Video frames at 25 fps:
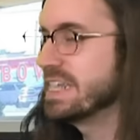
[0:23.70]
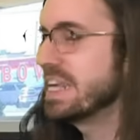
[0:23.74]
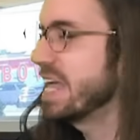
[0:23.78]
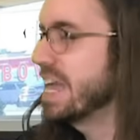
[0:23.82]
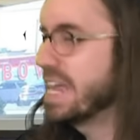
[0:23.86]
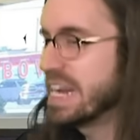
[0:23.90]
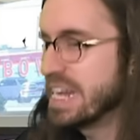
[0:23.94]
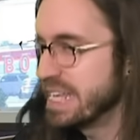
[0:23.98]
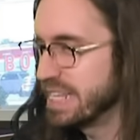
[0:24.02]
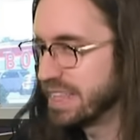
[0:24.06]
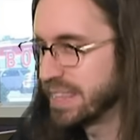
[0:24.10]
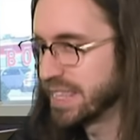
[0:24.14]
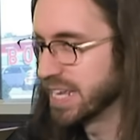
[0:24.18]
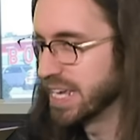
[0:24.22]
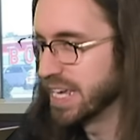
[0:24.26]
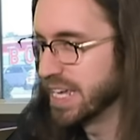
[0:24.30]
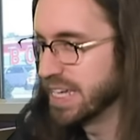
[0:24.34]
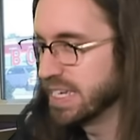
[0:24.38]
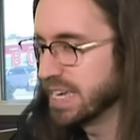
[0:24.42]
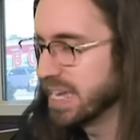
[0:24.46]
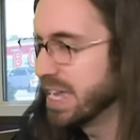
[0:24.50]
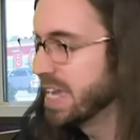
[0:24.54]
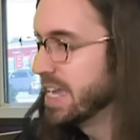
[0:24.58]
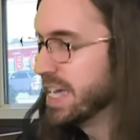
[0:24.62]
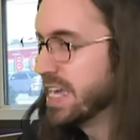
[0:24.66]

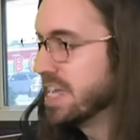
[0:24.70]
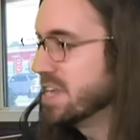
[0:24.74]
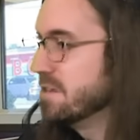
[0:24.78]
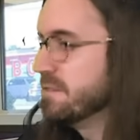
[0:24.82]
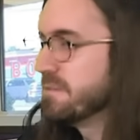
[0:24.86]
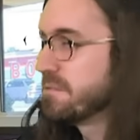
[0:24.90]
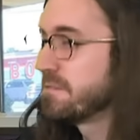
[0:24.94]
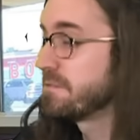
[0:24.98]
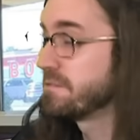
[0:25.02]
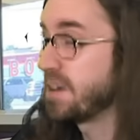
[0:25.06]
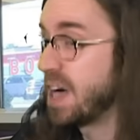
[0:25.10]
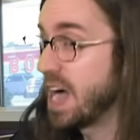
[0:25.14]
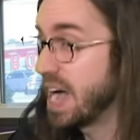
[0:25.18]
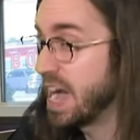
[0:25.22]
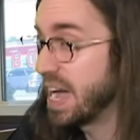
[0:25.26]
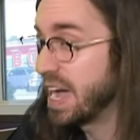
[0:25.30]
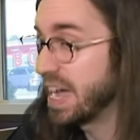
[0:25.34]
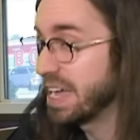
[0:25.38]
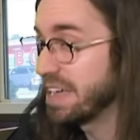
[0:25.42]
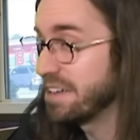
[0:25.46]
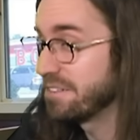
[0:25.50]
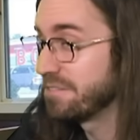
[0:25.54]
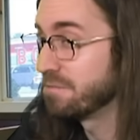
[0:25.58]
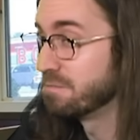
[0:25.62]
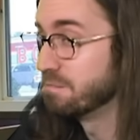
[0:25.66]
anything in
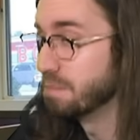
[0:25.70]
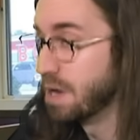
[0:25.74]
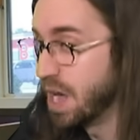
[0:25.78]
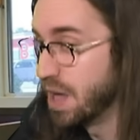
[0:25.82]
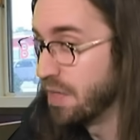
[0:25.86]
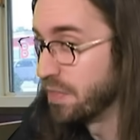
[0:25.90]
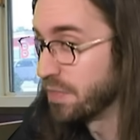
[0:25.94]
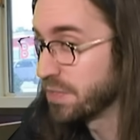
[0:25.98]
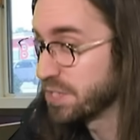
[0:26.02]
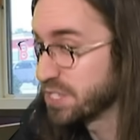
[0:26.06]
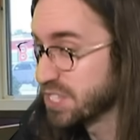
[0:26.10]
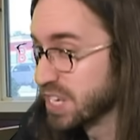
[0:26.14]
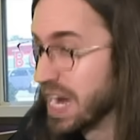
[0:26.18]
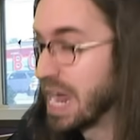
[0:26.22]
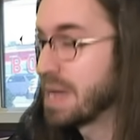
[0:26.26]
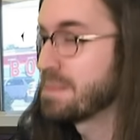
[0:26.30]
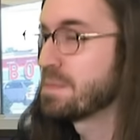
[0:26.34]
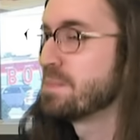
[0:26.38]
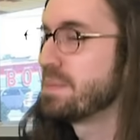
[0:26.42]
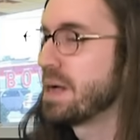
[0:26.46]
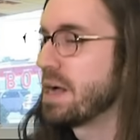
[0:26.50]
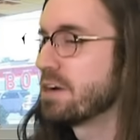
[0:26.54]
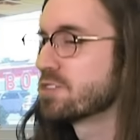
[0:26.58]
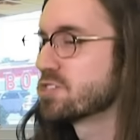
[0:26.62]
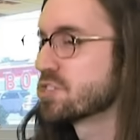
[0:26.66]
5 months. And I'm
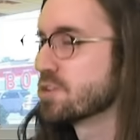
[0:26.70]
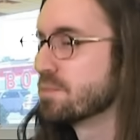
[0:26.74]
about to